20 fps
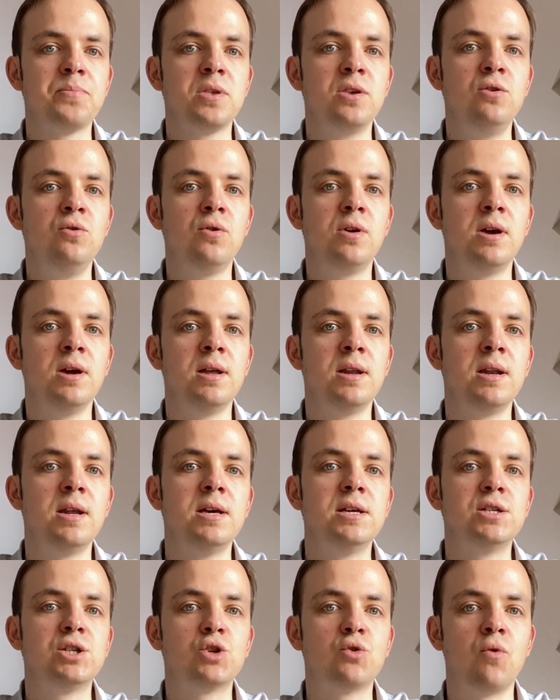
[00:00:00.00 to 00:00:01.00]
you can
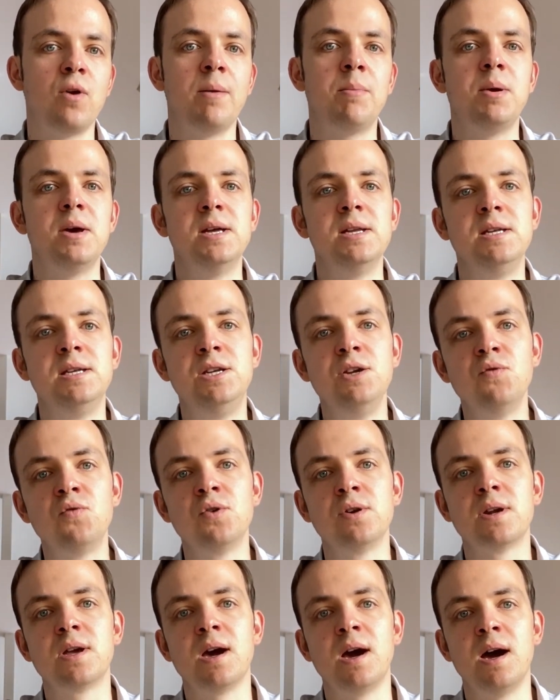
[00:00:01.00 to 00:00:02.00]
scrap
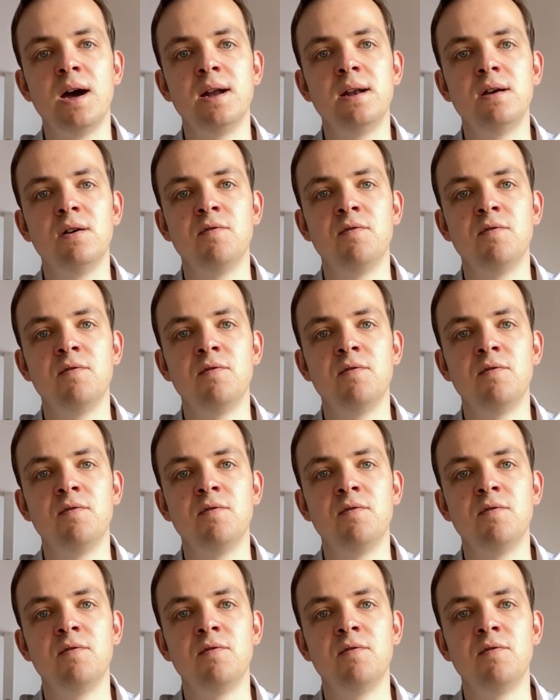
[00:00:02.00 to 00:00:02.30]
different kind